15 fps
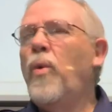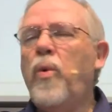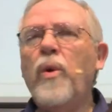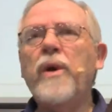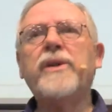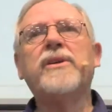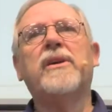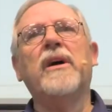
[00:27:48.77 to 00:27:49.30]

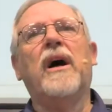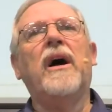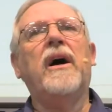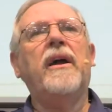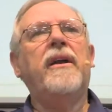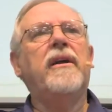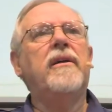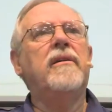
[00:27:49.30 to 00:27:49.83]
Which
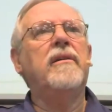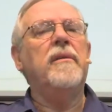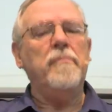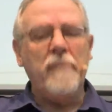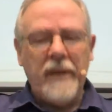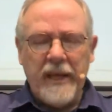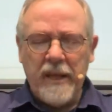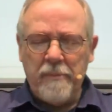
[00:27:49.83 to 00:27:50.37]
God?
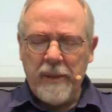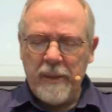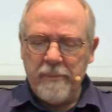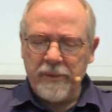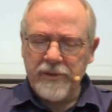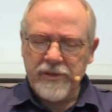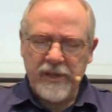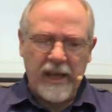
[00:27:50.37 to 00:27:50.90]
Many
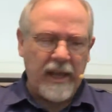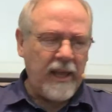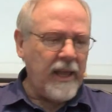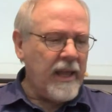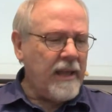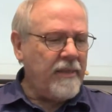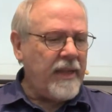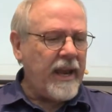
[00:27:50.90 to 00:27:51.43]
people say
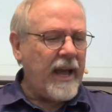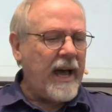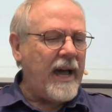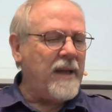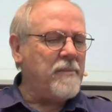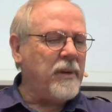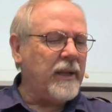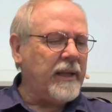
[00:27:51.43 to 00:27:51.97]
that
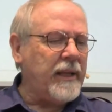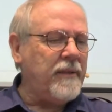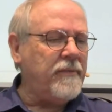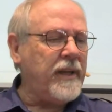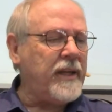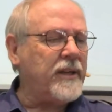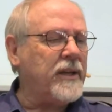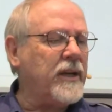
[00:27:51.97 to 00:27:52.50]
I
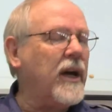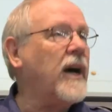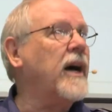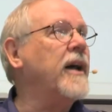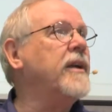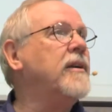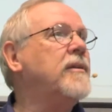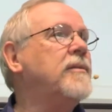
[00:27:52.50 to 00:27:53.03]
believe in
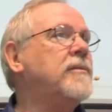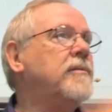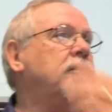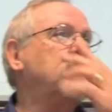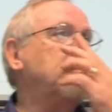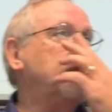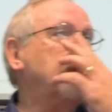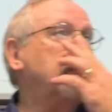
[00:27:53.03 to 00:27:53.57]
God.
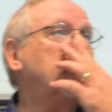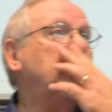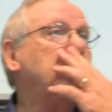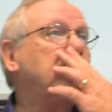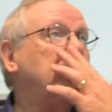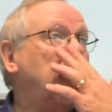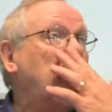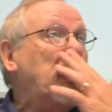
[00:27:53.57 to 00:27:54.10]

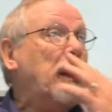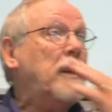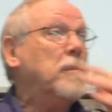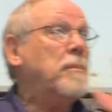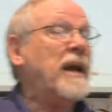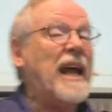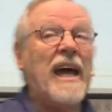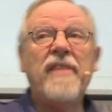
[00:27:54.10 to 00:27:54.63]

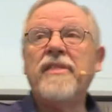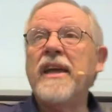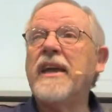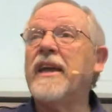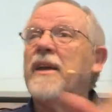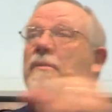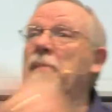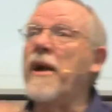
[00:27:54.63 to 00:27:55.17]
But I
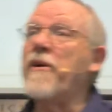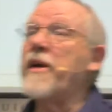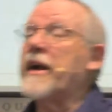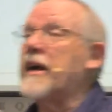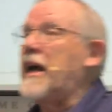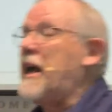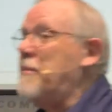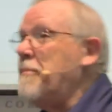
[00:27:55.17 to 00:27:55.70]
think in
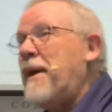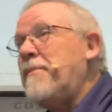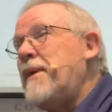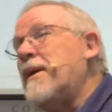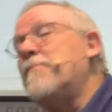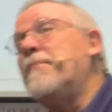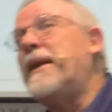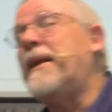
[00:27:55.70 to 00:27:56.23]
America and
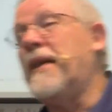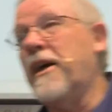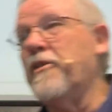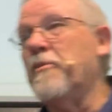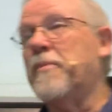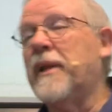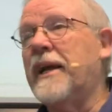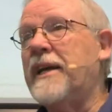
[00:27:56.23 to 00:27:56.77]
maybe in many
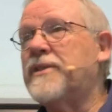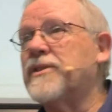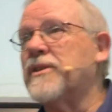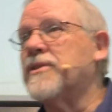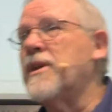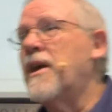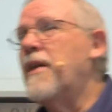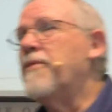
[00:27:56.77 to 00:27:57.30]
other
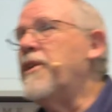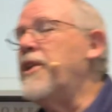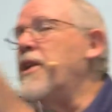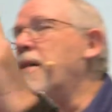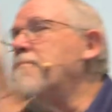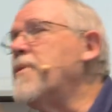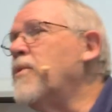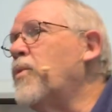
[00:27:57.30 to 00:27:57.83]
places, the
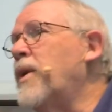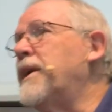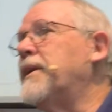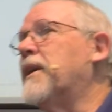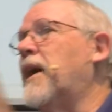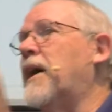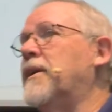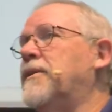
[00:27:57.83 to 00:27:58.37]
number one
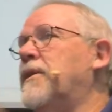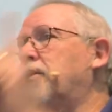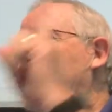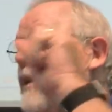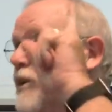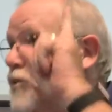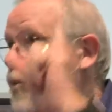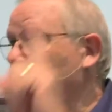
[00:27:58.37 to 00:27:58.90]
God
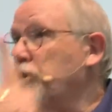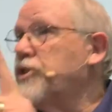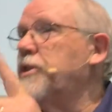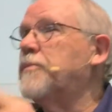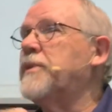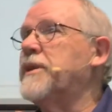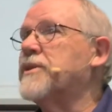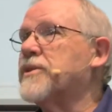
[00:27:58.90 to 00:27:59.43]
that is
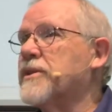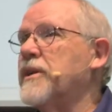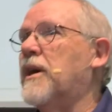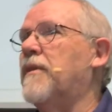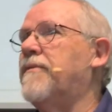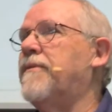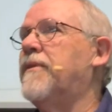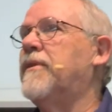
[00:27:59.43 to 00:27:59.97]
worshiped is
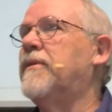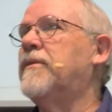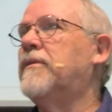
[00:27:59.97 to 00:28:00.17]
self.